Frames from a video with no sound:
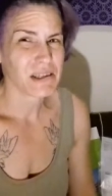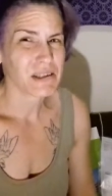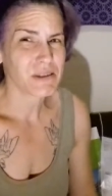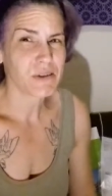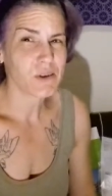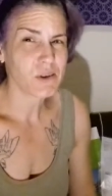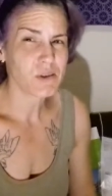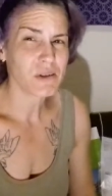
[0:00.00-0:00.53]

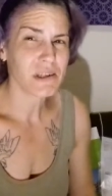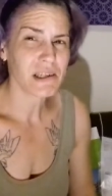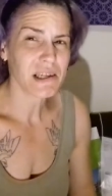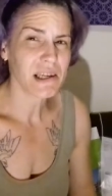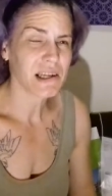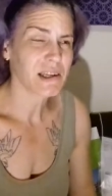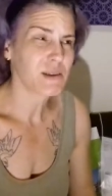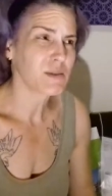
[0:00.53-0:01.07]
surgery
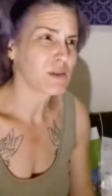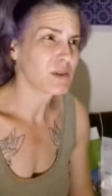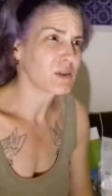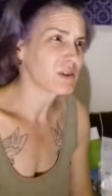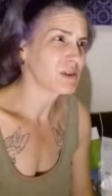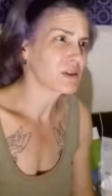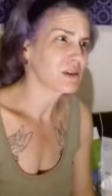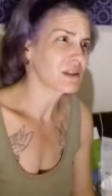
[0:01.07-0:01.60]
again in the
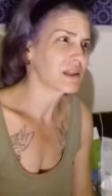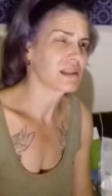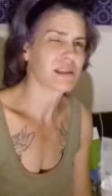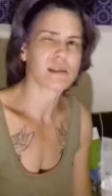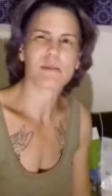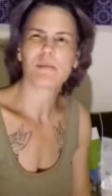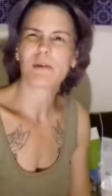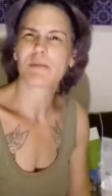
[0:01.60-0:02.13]
future. That
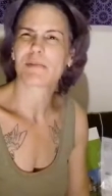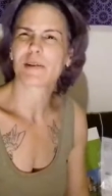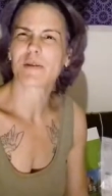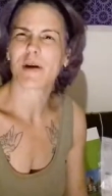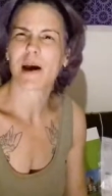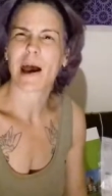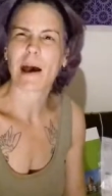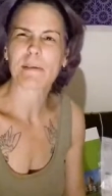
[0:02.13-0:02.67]
doesn't make me
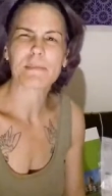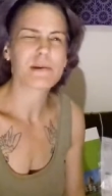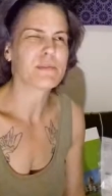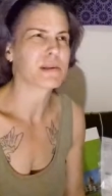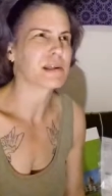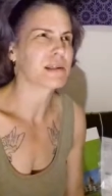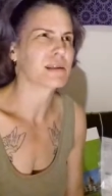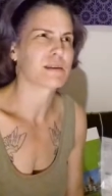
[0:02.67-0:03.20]
too happy,
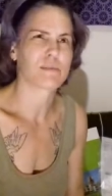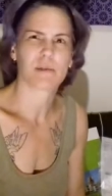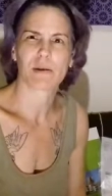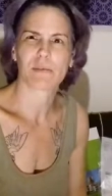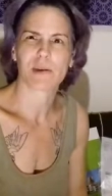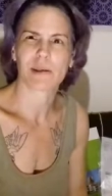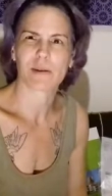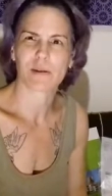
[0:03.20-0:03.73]
but it doesn't
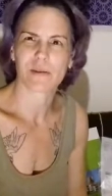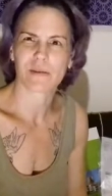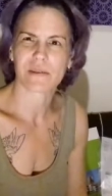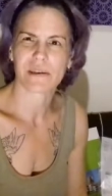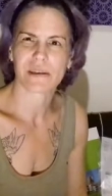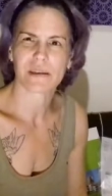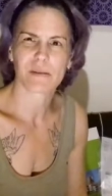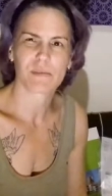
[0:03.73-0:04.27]
make me
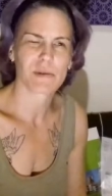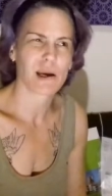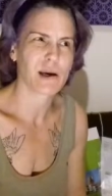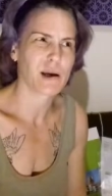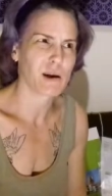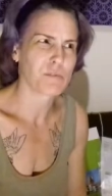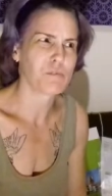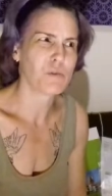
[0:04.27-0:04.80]
nervous.
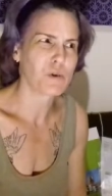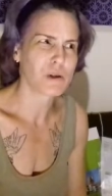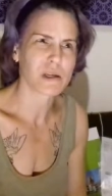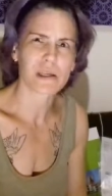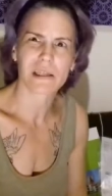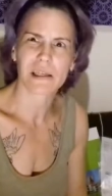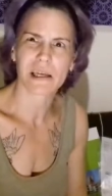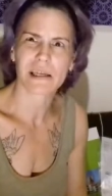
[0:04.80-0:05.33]
I'm more
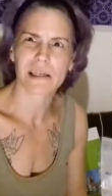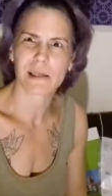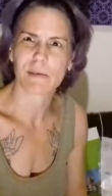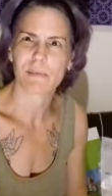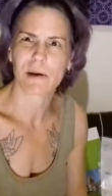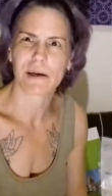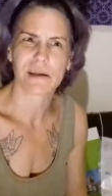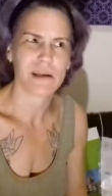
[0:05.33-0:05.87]
excited
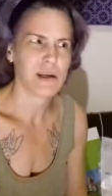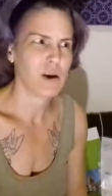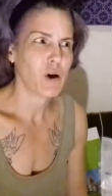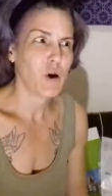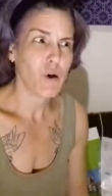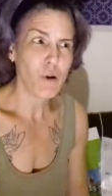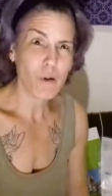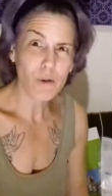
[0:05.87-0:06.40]
about,
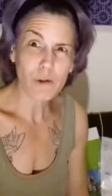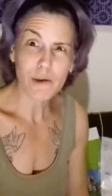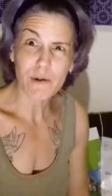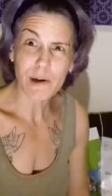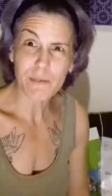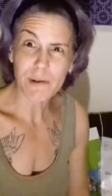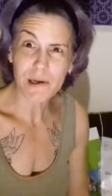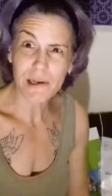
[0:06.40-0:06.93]
holy
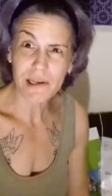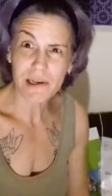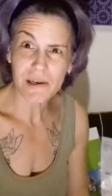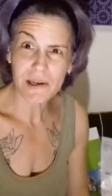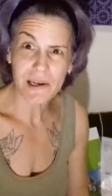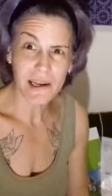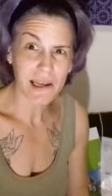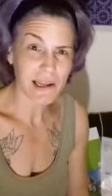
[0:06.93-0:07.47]
crap, I could
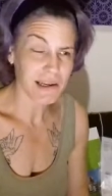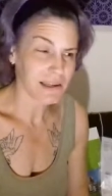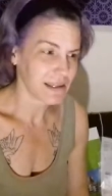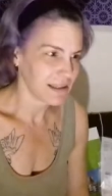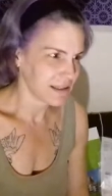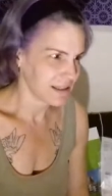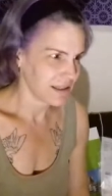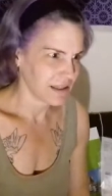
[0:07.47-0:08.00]
hear again.
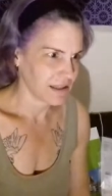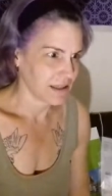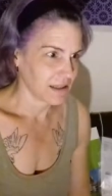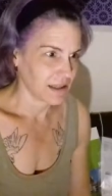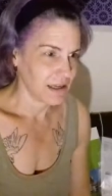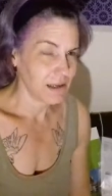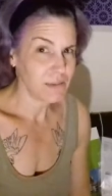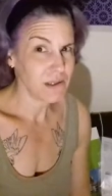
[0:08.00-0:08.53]

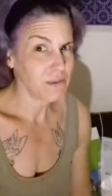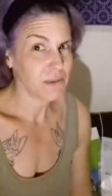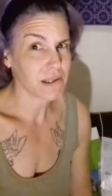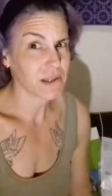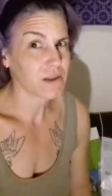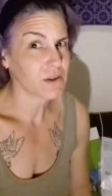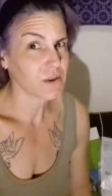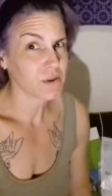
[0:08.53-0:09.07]
I mean, anybody
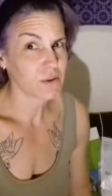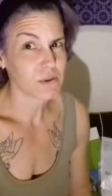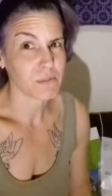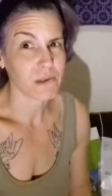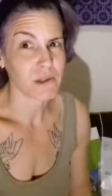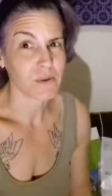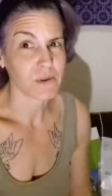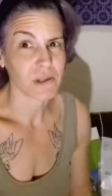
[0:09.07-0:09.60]
that knows
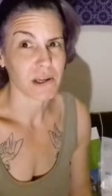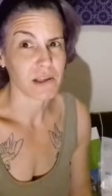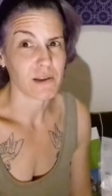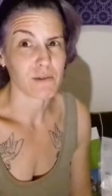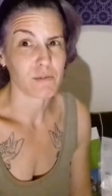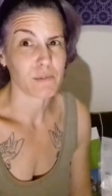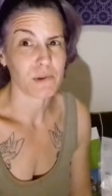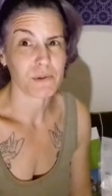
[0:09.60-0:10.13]
me knows I
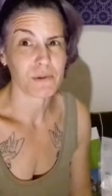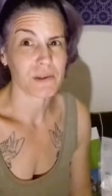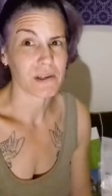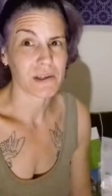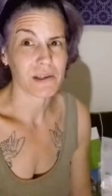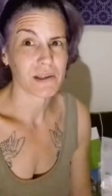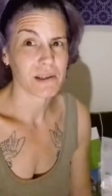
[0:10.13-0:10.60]
love music.